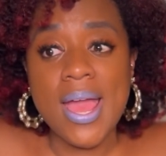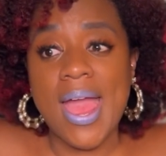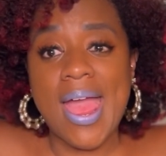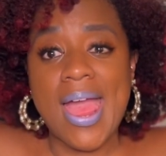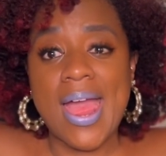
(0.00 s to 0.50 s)

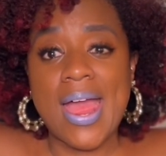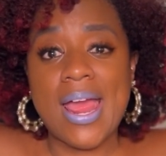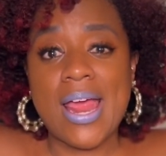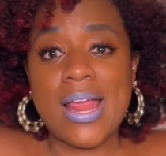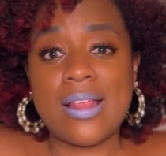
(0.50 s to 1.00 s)

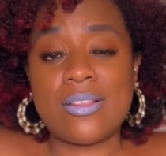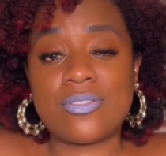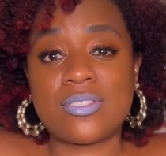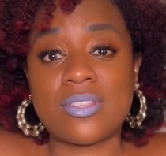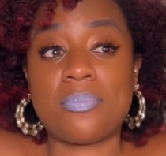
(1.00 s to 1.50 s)

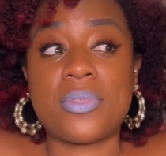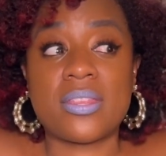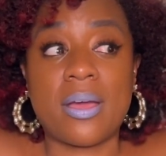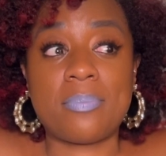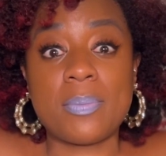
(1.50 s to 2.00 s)
and something
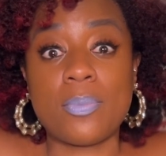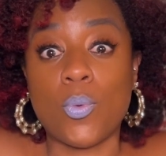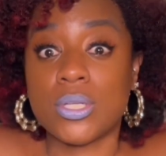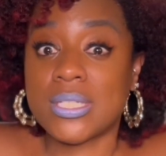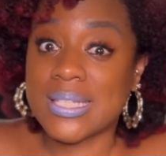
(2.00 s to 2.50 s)
that people
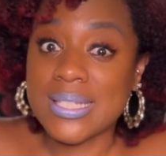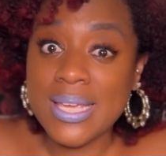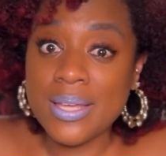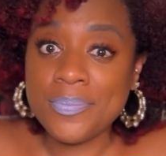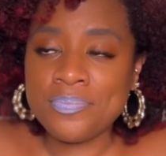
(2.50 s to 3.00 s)
want to
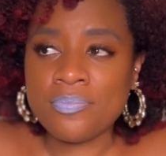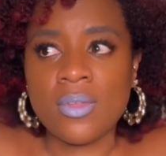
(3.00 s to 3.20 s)
see